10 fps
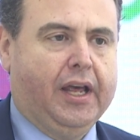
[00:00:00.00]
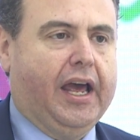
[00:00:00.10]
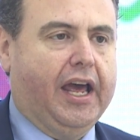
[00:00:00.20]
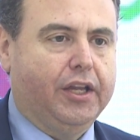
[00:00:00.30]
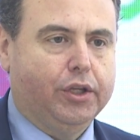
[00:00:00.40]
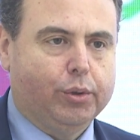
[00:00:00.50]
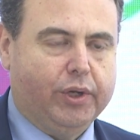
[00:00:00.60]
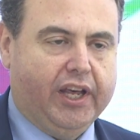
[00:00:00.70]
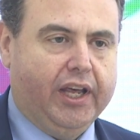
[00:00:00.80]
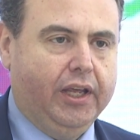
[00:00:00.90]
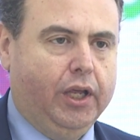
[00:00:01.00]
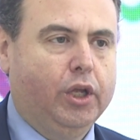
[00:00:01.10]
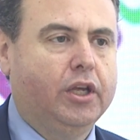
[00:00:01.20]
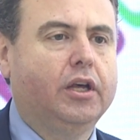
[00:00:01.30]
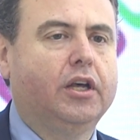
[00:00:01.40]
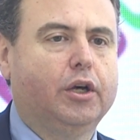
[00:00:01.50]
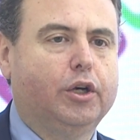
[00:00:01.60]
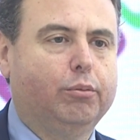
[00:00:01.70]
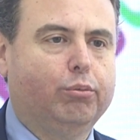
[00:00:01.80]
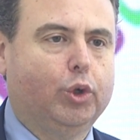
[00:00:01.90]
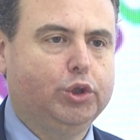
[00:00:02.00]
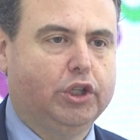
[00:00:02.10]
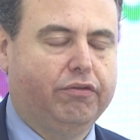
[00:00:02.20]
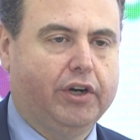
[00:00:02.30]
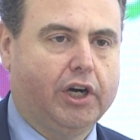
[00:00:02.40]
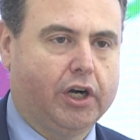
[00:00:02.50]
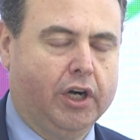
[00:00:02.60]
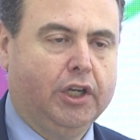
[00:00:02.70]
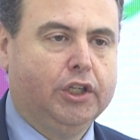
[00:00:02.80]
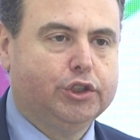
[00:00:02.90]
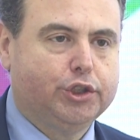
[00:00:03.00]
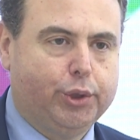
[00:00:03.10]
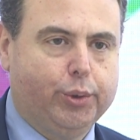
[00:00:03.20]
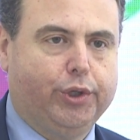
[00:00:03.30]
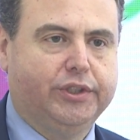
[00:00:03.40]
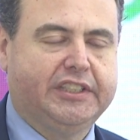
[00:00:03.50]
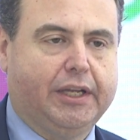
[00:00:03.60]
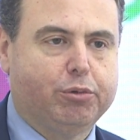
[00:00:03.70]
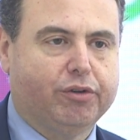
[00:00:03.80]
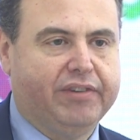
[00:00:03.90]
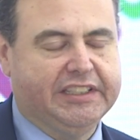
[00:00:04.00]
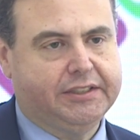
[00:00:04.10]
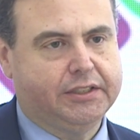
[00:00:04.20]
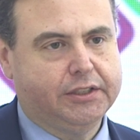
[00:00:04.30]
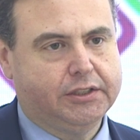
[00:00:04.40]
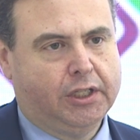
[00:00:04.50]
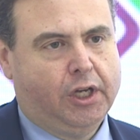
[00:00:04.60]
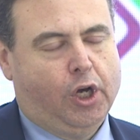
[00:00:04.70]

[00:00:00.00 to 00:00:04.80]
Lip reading: And today, most of our students and professors